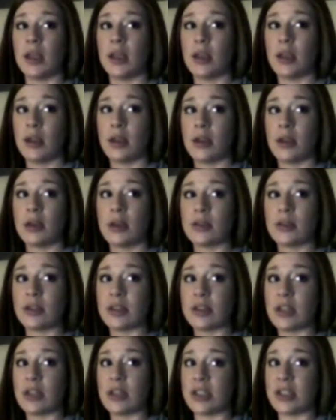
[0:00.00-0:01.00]

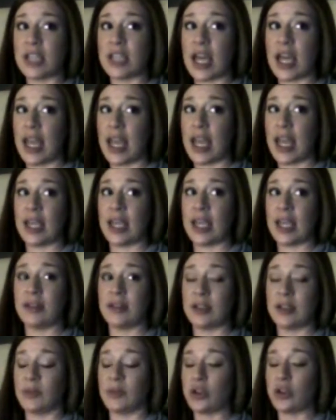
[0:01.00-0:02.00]
saute some
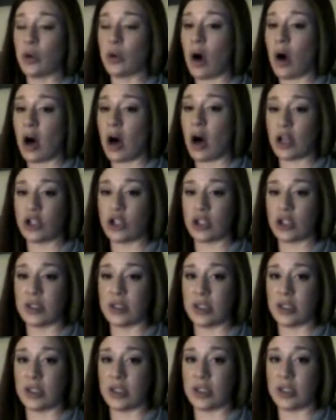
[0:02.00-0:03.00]
squash and
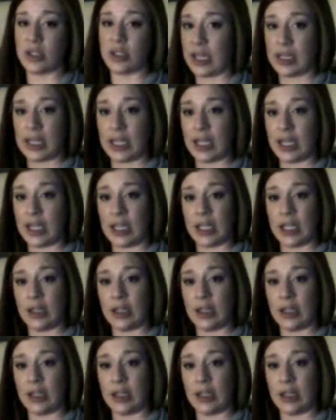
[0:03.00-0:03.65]
zucchini or